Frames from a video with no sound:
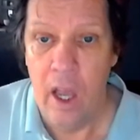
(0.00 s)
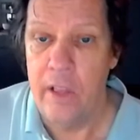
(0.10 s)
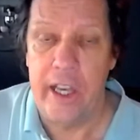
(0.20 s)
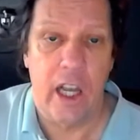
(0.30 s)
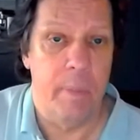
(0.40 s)

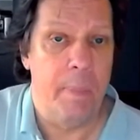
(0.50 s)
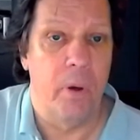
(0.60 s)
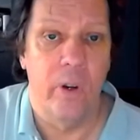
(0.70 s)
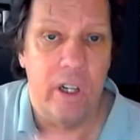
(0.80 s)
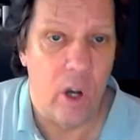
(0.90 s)
They could be
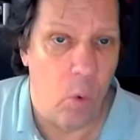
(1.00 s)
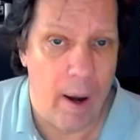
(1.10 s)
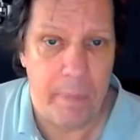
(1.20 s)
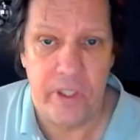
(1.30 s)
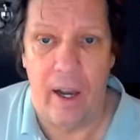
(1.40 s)
political
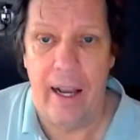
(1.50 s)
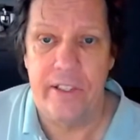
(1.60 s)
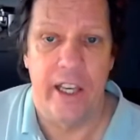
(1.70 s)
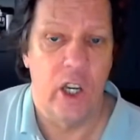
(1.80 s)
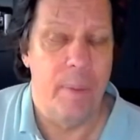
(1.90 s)
websites,
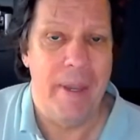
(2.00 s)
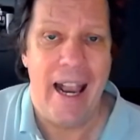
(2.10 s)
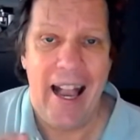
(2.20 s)
they could be